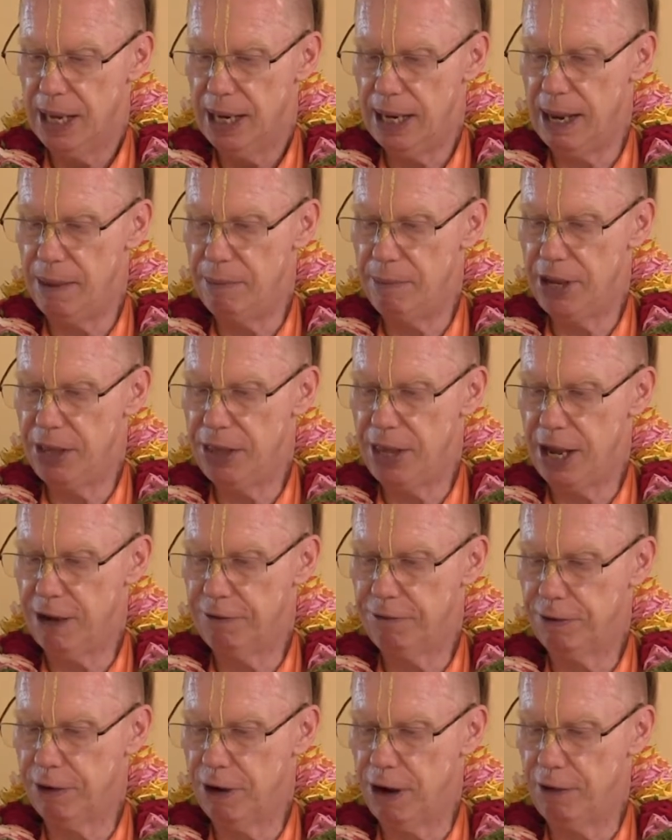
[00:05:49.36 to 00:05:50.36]
Let me
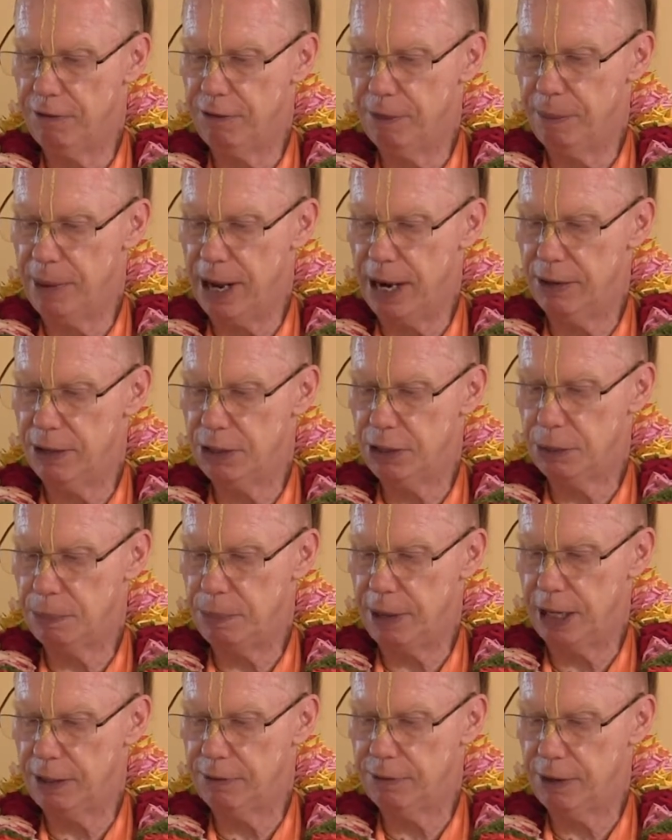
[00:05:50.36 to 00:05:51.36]
therefore offer my
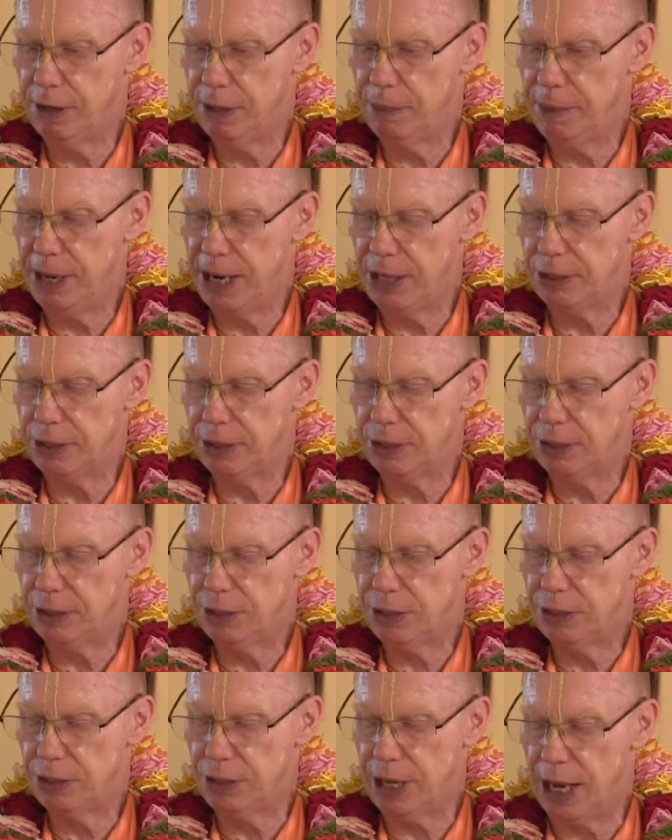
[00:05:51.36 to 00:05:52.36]
respectful
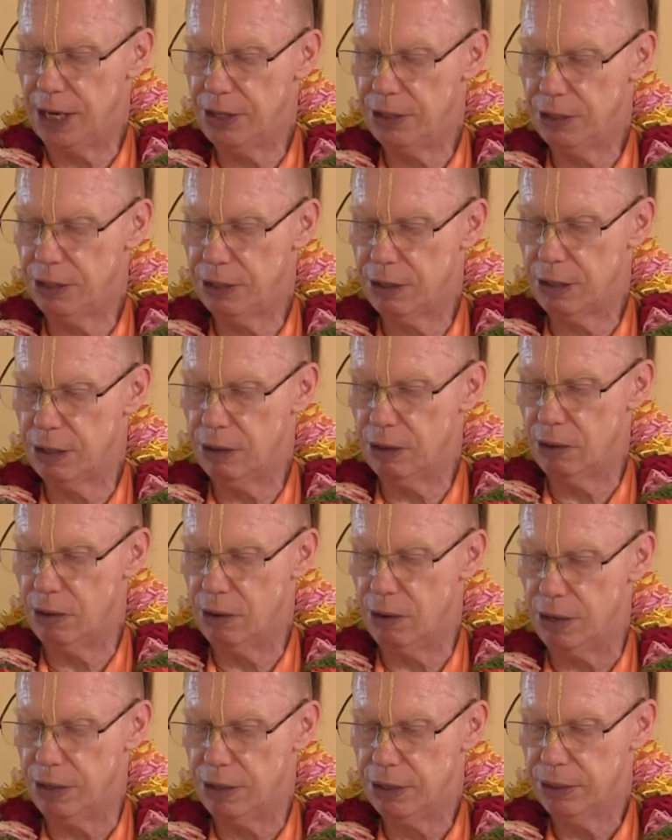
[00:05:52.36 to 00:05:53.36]
obeisances unto the
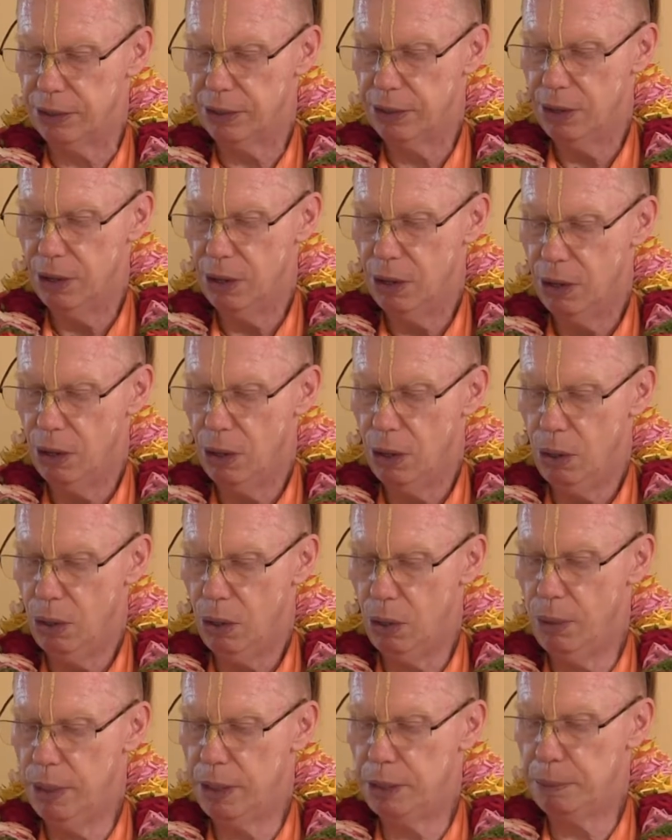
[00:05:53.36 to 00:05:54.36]
Lord,
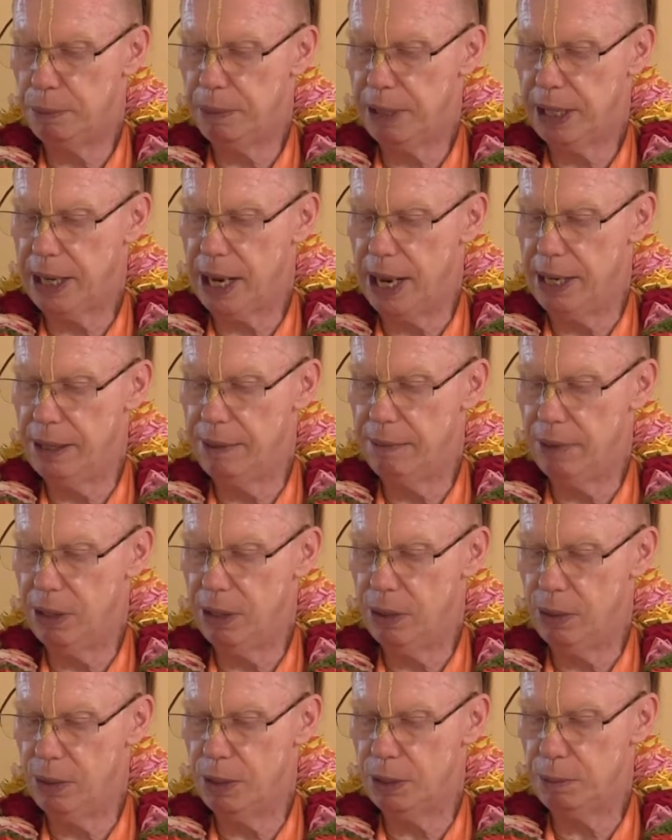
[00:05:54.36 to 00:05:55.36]
who has become
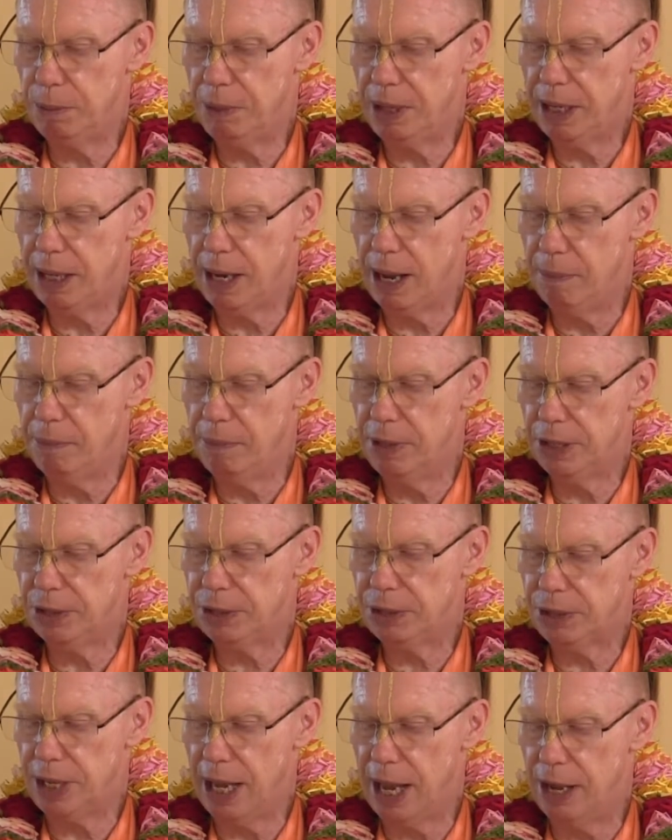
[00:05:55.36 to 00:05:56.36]
the
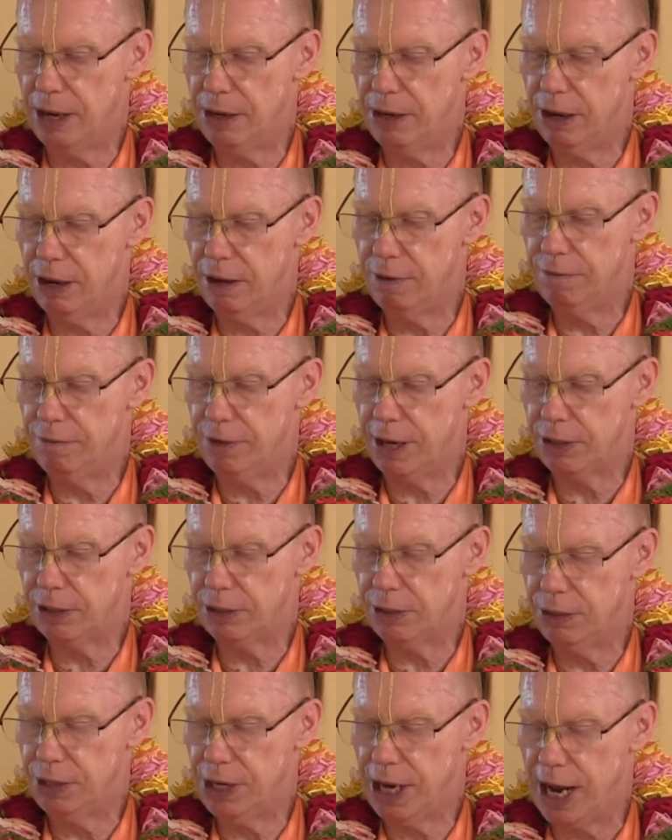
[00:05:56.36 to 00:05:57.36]
son of
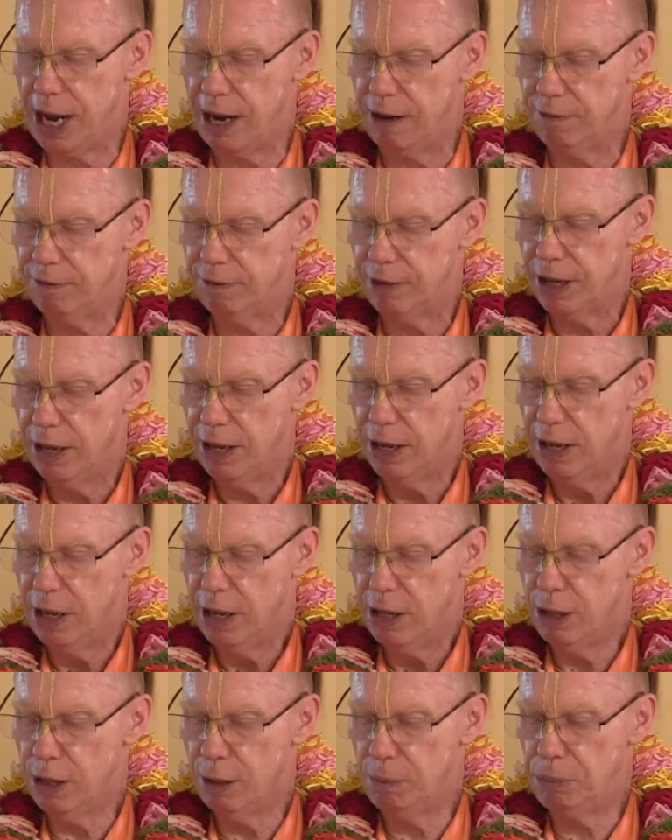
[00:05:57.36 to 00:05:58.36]
Vasudeva,
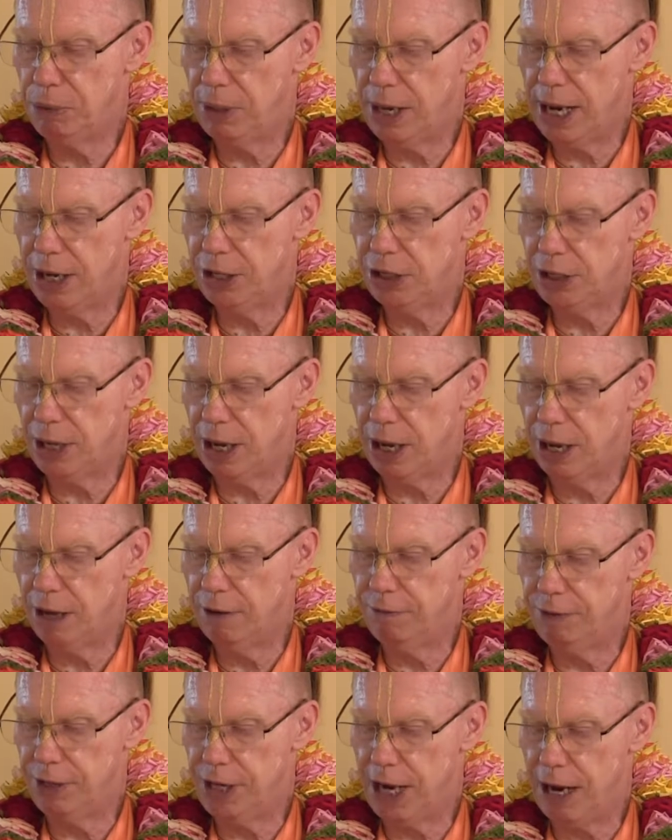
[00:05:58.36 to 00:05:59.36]
the pleasure
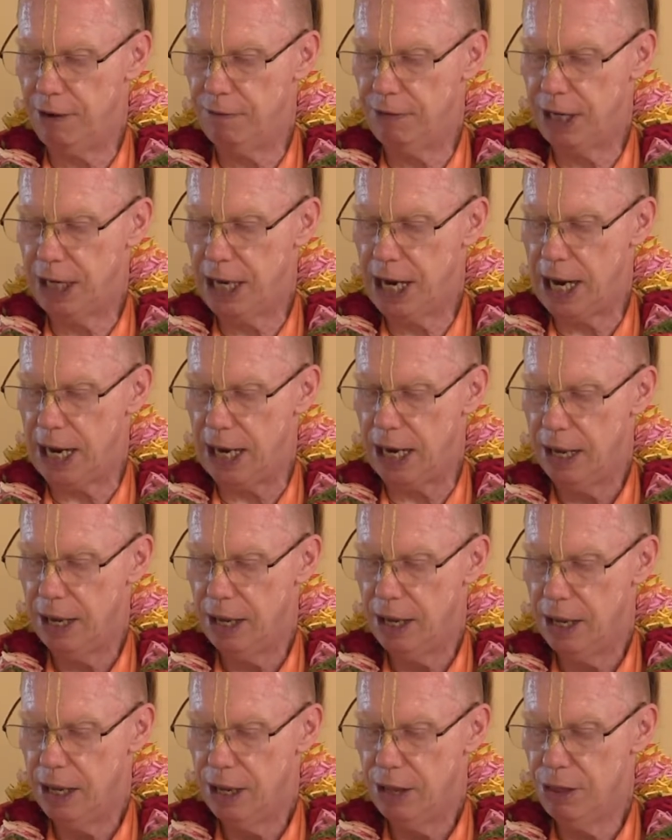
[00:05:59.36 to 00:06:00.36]
of Devaki,
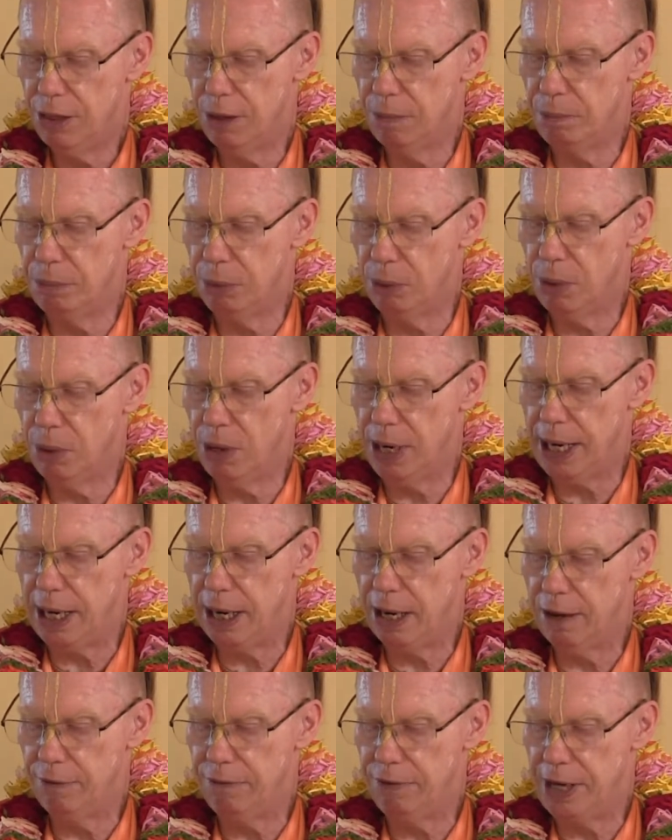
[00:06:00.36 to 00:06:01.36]
the
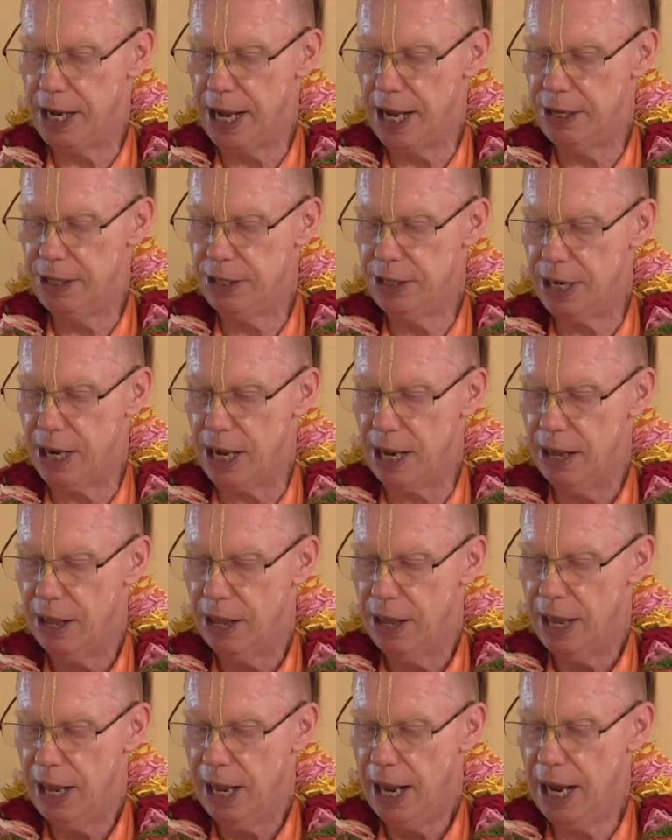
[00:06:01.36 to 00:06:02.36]
boy of Nanda,
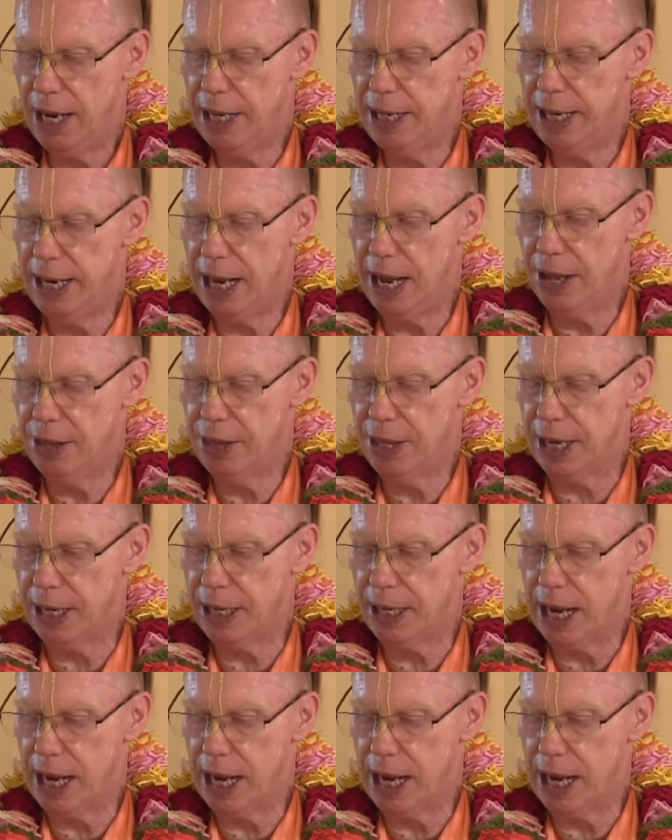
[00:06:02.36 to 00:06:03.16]
and the other